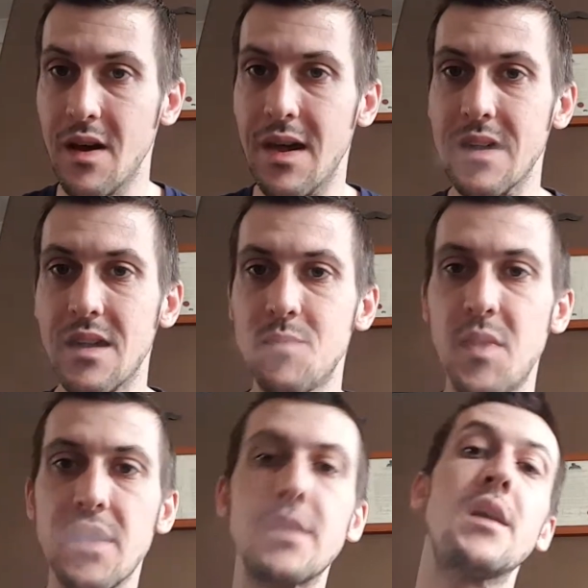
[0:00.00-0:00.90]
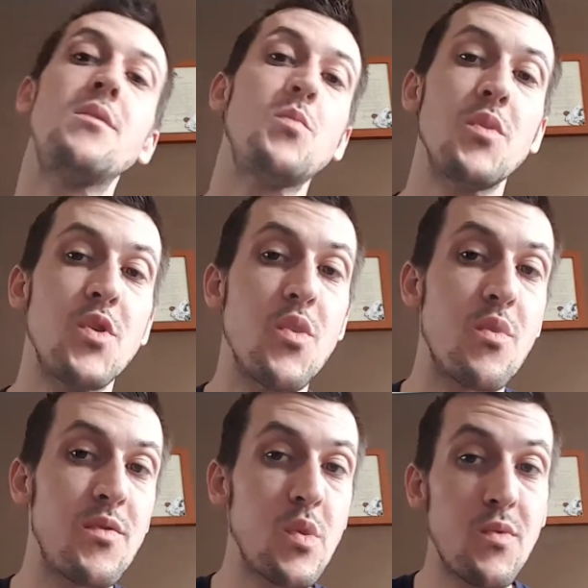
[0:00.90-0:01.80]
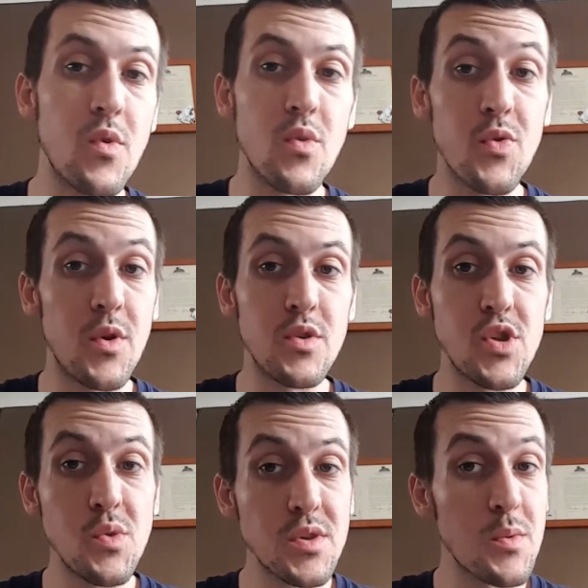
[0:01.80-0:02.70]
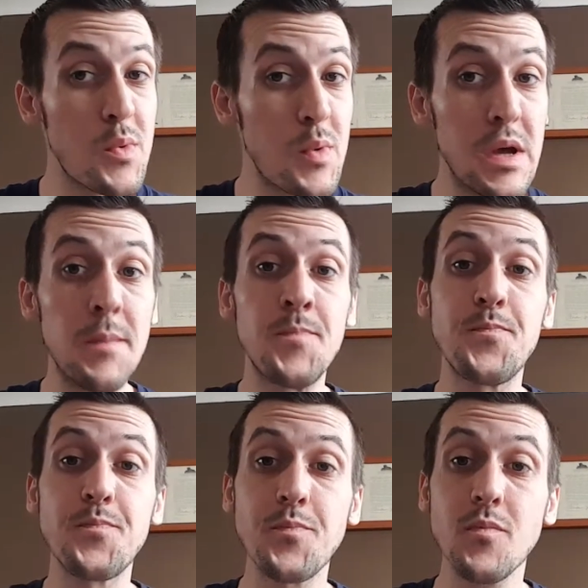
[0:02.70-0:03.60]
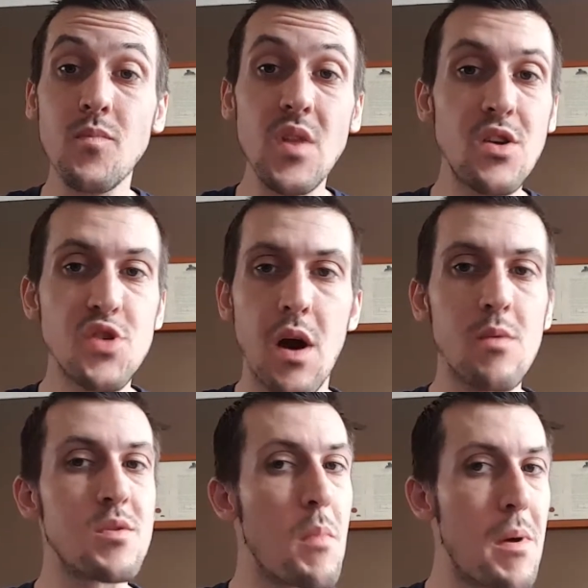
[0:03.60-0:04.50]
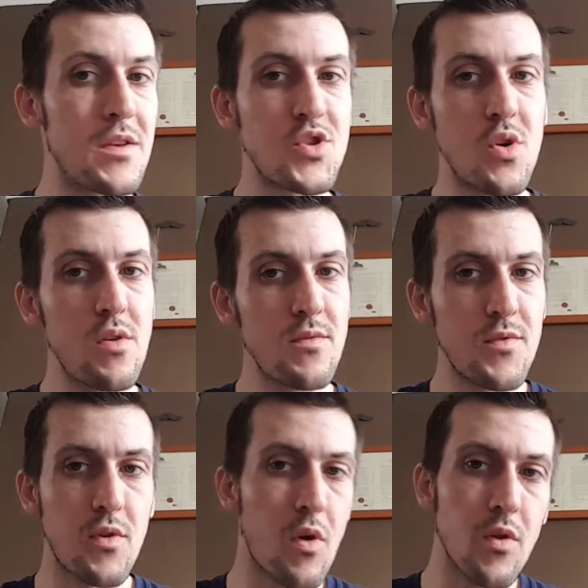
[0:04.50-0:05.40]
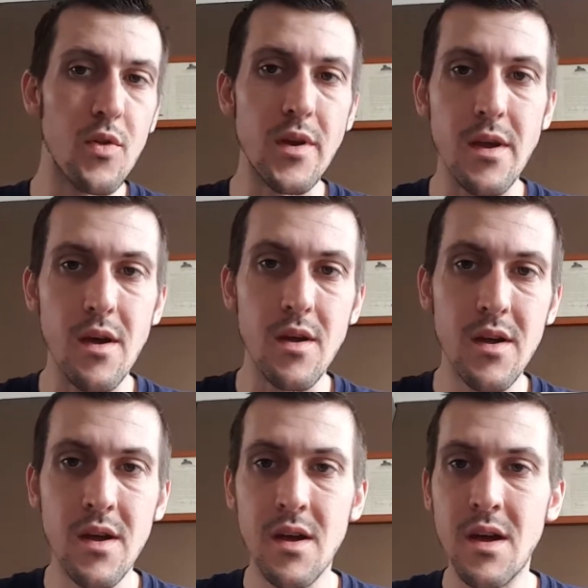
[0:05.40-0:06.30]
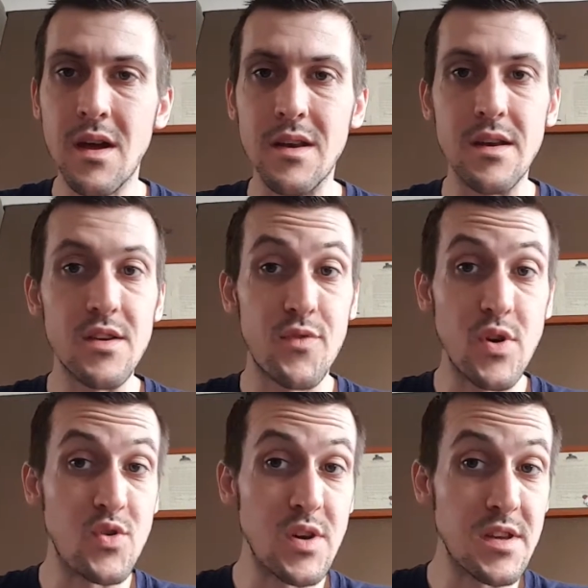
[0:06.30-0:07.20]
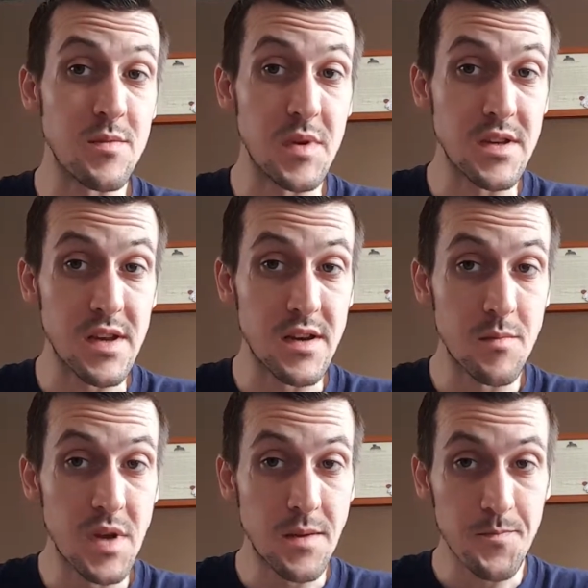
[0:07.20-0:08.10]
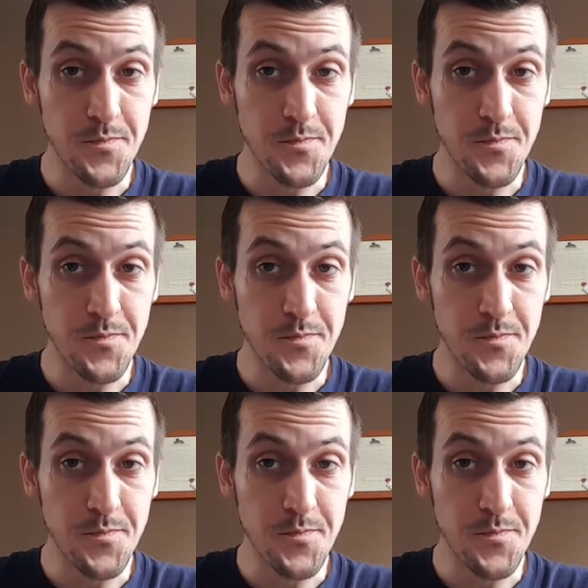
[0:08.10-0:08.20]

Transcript: Hi guys, back again with another review for Thunder Juice. Shout out to my man Sean for all the nice free treats he's been sending me.